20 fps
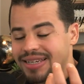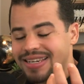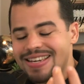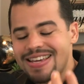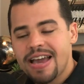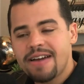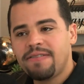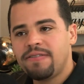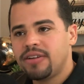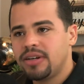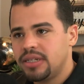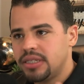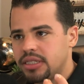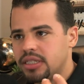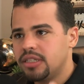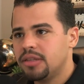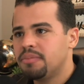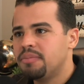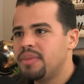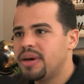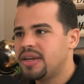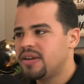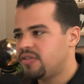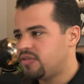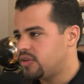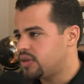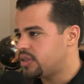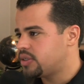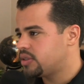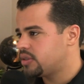definitely see the
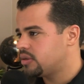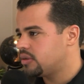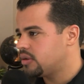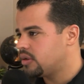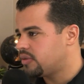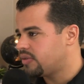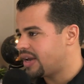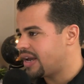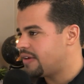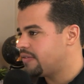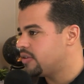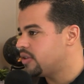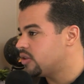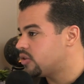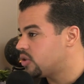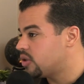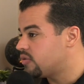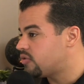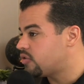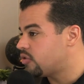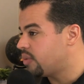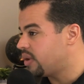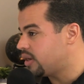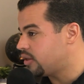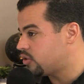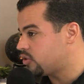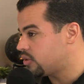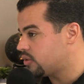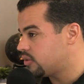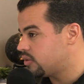benefits of having this
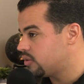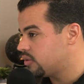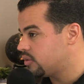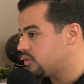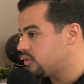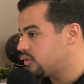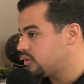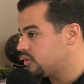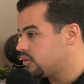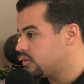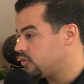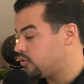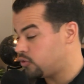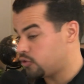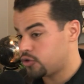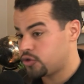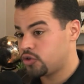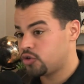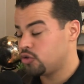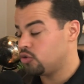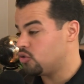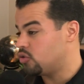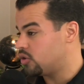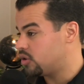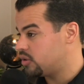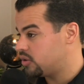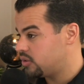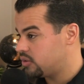information. For sure.